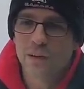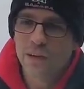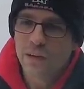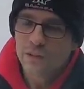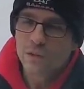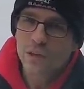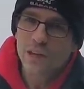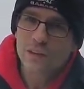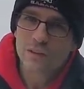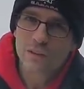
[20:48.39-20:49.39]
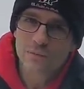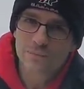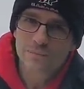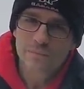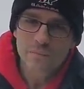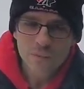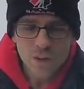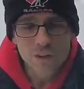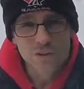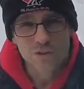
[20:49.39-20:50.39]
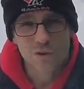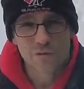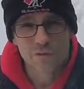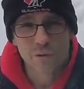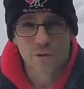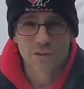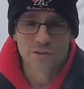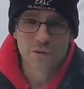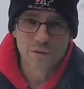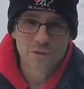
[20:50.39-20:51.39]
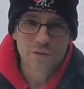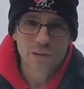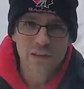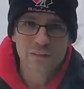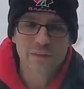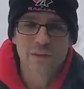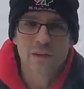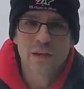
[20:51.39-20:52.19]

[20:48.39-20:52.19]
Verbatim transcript: So get your, or zone four, zone three even